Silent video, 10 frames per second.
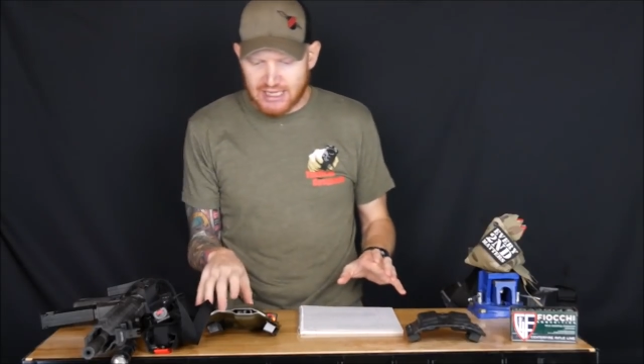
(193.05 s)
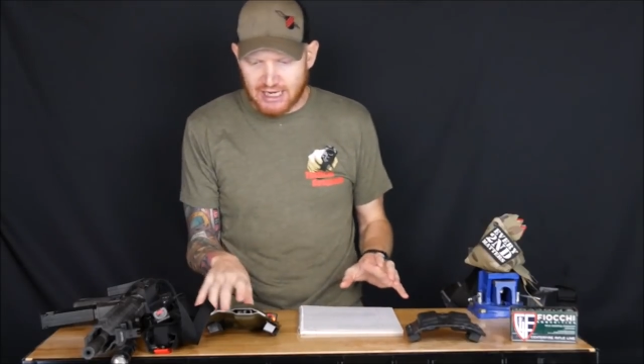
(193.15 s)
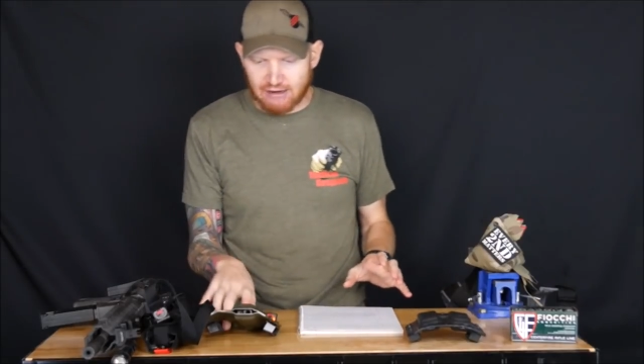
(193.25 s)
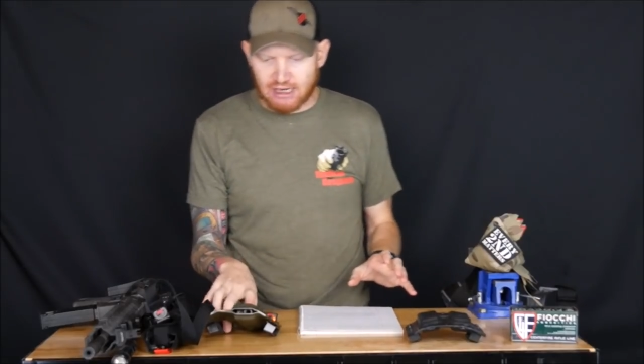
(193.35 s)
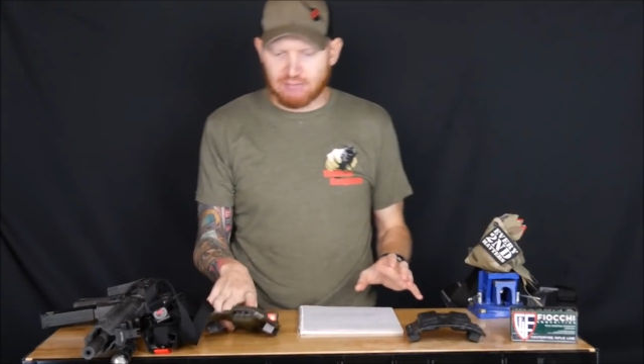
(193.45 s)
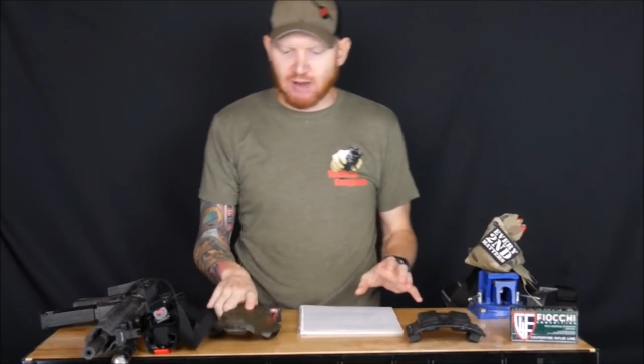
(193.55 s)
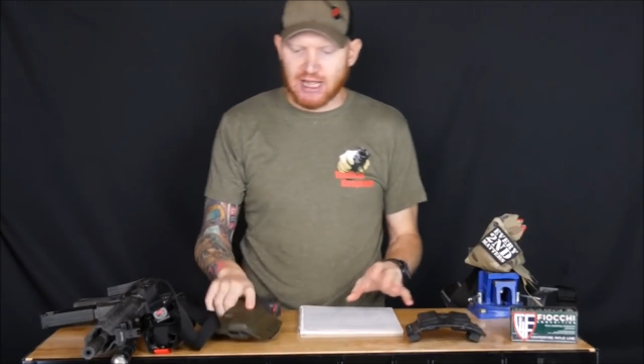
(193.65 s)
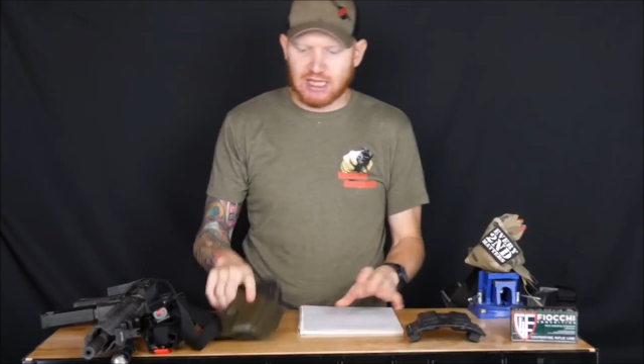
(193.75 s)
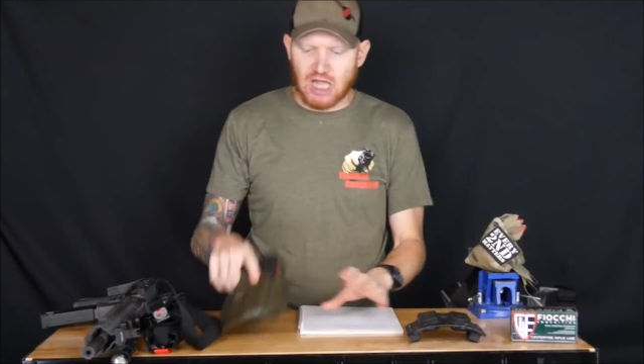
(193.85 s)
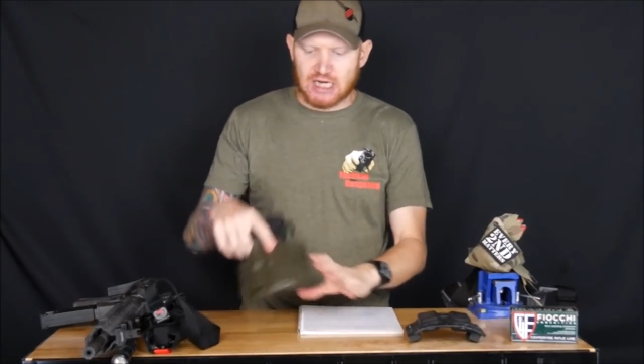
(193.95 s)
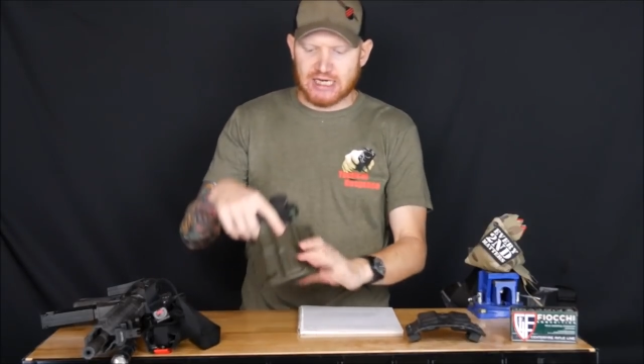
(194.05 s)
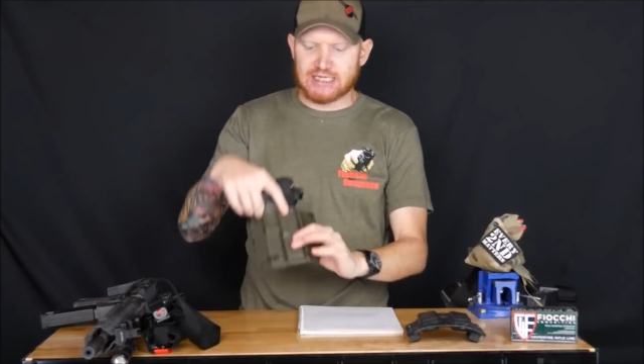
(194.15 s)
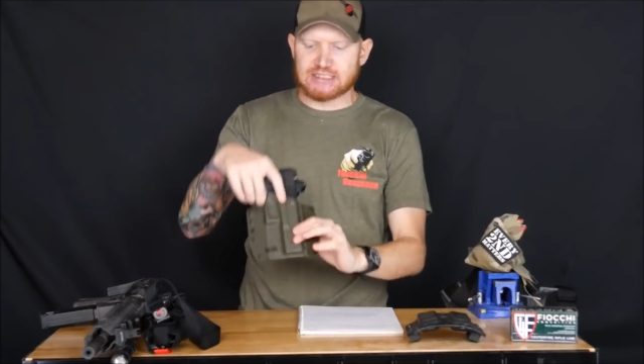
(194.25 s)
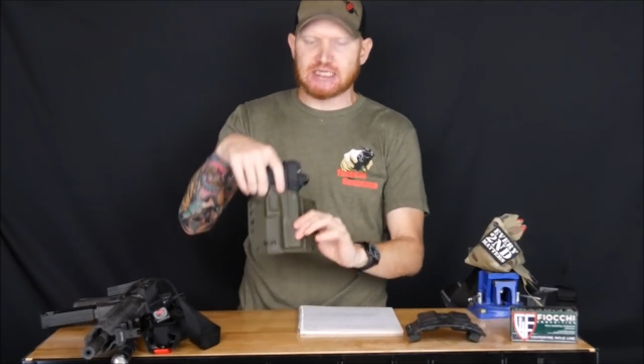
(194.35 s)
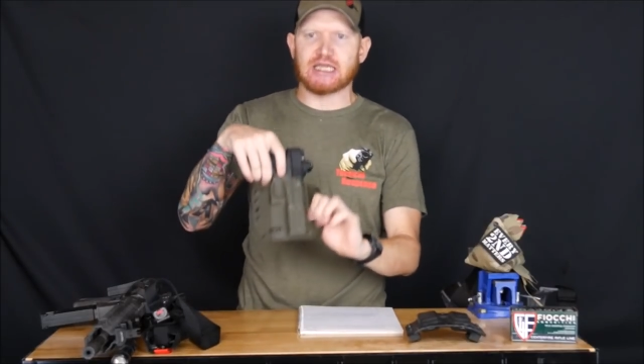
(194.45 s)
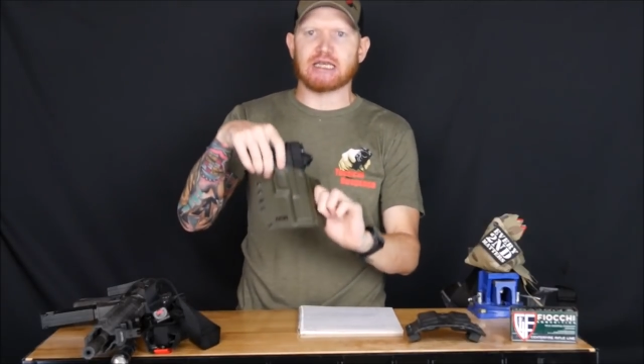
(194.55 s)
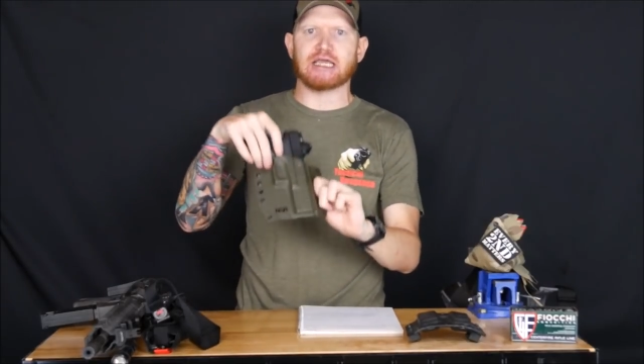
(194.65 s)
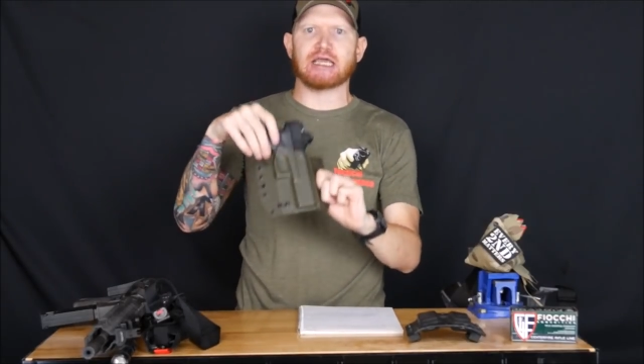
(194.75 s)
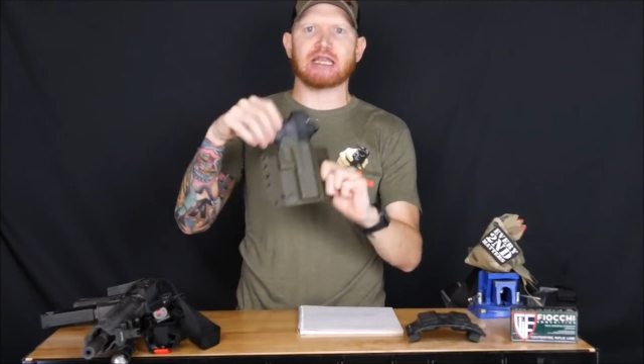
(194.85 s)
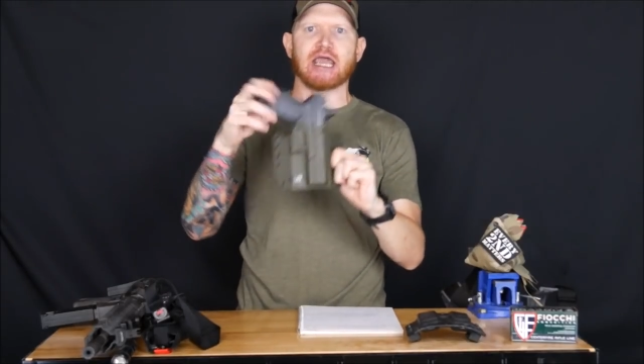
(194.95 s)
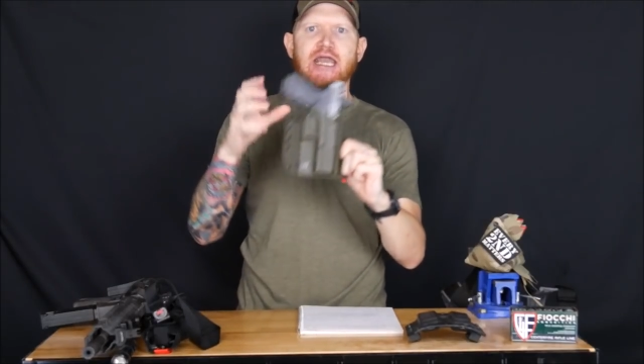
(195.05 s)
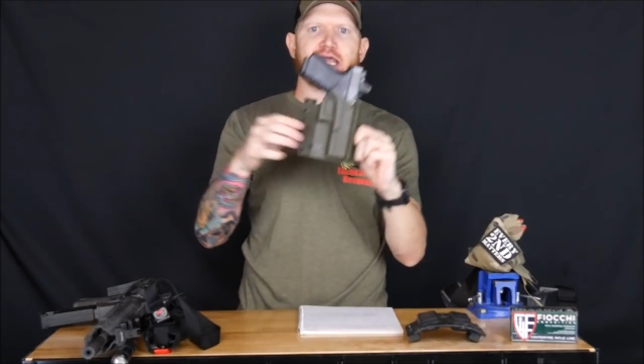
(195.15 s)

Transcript: carried my Glock 19 in an